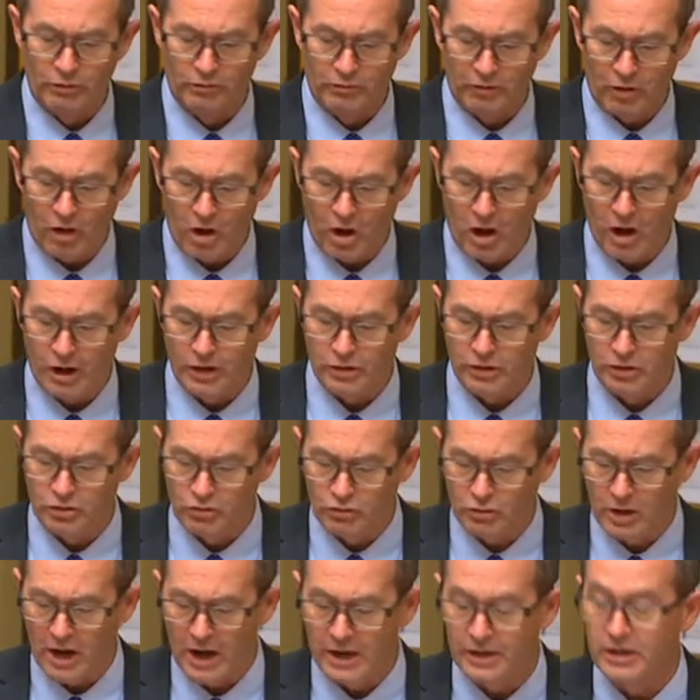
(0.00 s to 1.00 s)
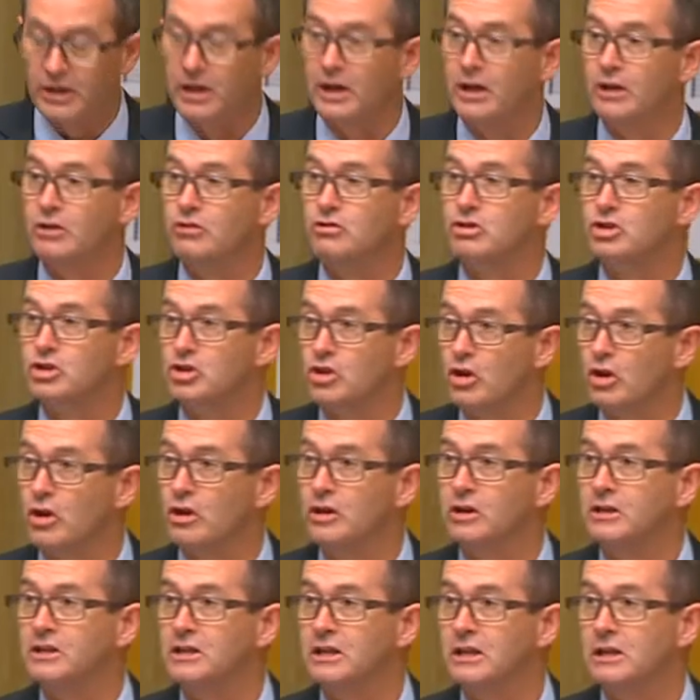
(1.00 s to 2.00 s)
Provide greater
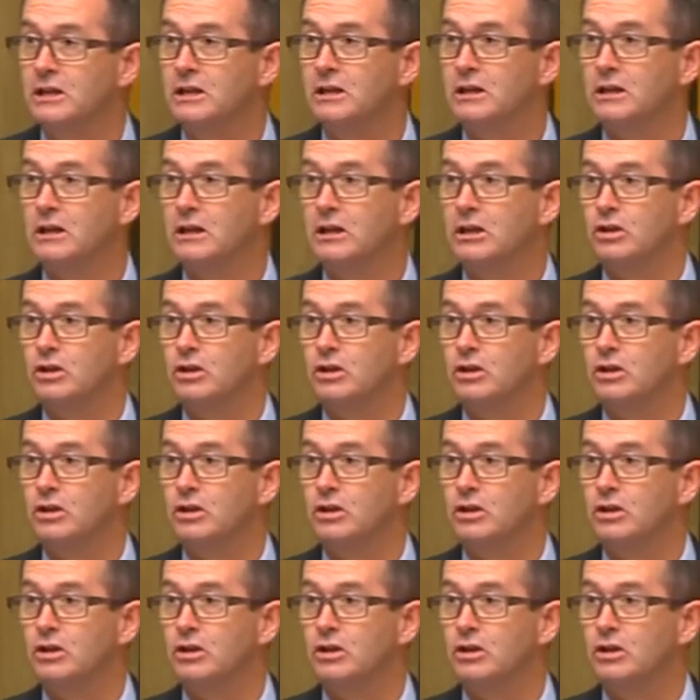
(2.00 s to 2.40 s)
certainty